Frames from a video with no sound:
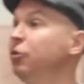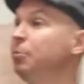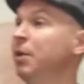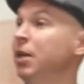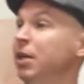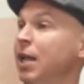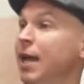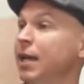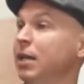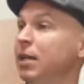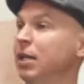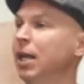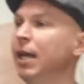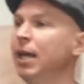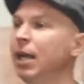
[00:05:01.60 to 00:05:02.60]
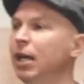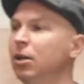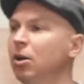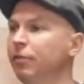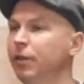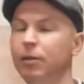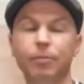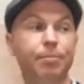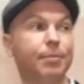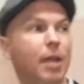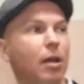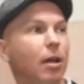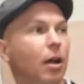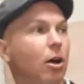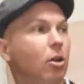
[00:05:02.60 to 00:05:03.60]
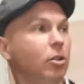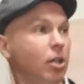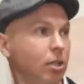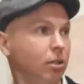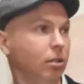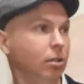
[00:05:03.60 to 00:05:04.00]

me, can I get a coffee? Hold on.